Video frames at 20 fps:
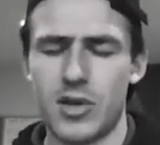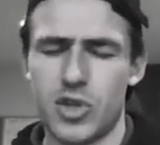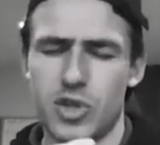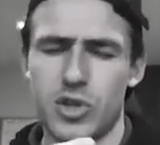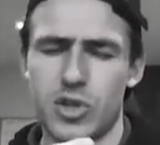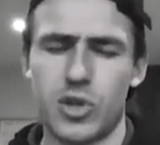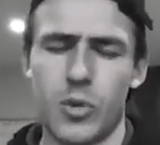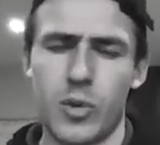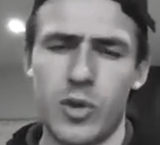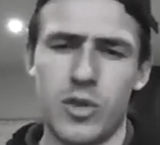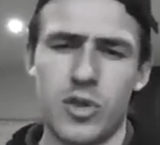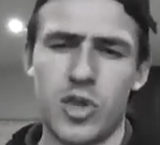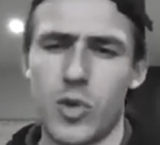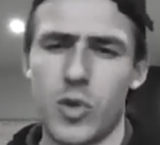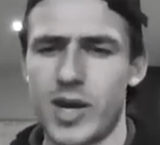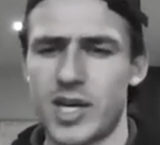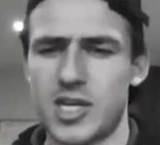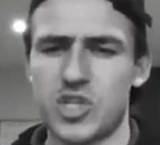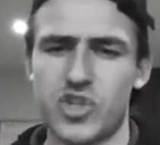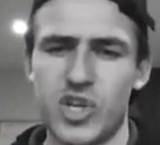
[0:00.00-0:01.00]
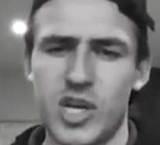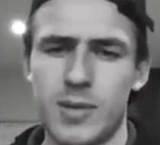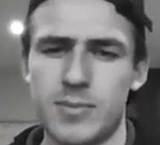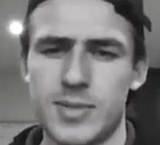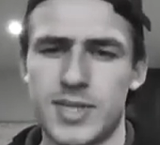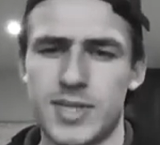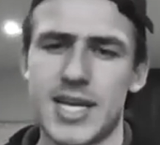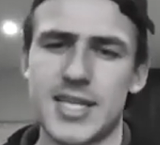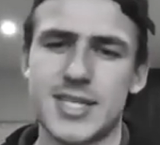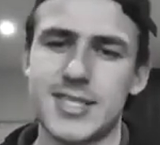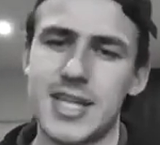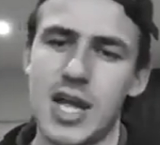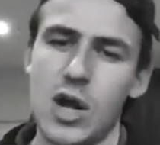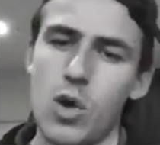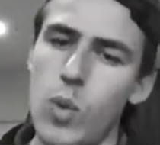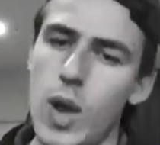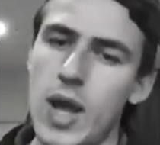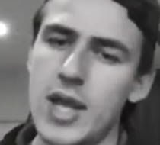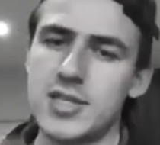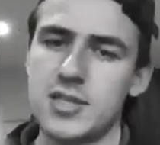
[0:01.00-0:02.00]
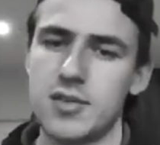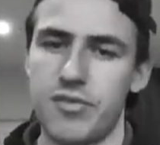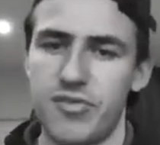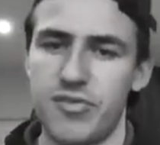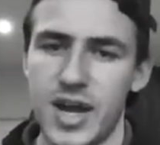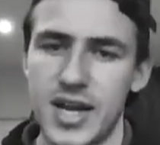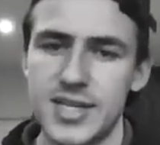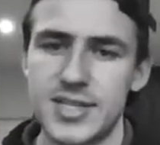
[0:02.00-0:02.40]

doing so extreme to get to that weight to fight.